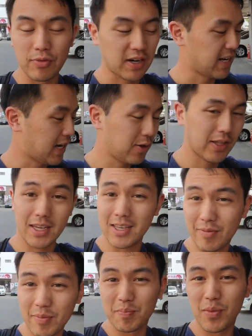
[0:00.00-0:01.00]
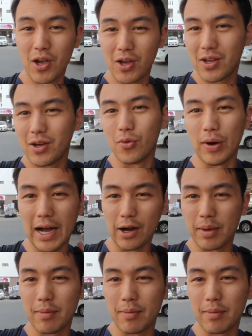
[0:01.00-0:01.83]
right now, like, wow,